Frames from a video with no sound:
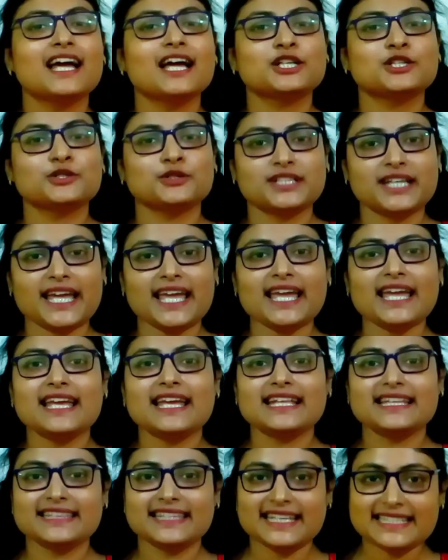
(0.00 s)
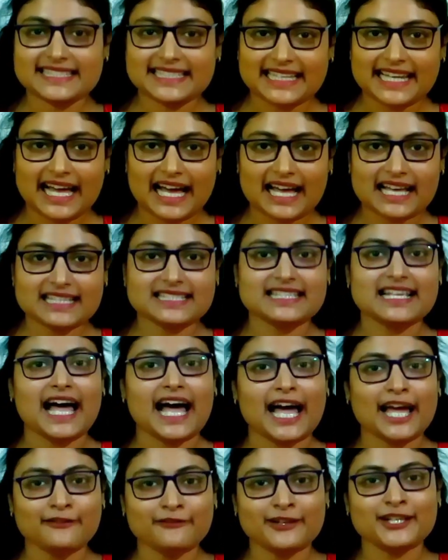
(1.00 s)
Today in this class,
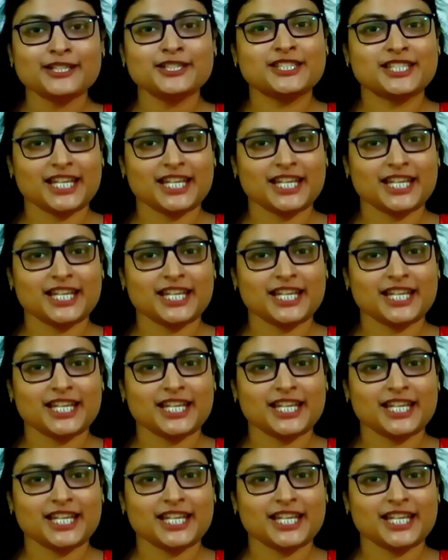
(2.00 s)
I will